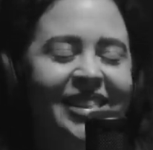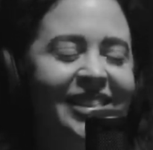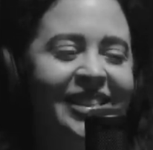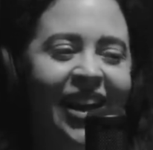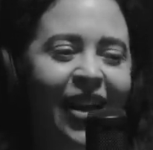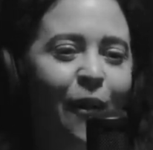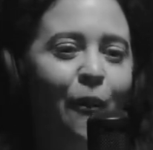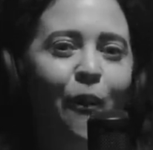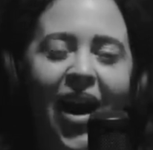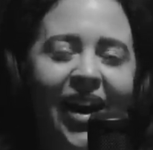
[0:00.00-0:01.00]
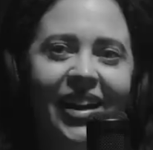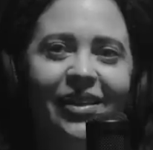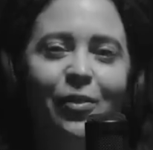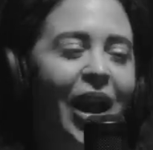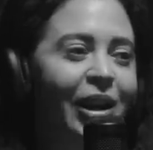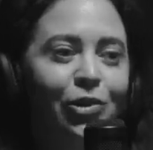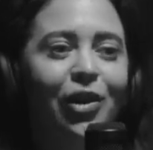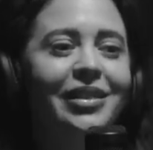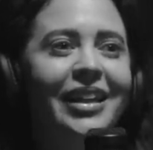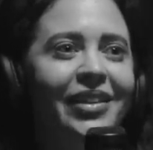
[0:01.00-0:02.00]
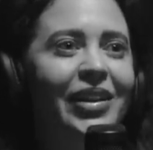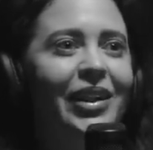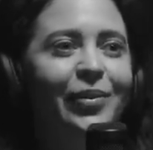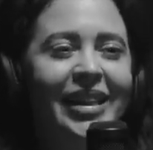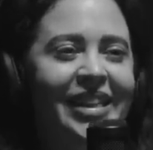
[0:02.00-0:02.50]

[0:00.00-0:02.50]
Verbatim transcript: just why why are you not leaving when